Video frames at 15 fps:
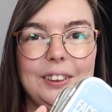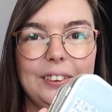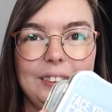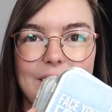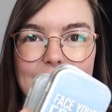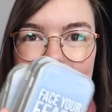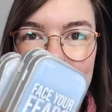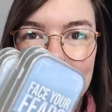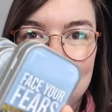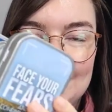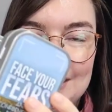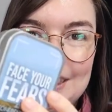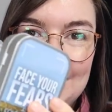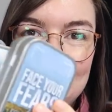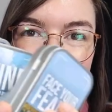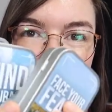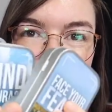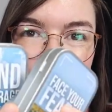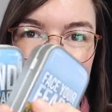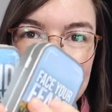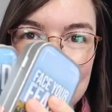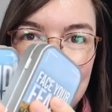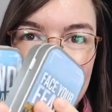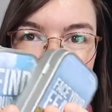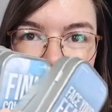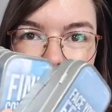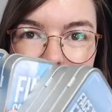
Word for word: storage tins. These are the ones that I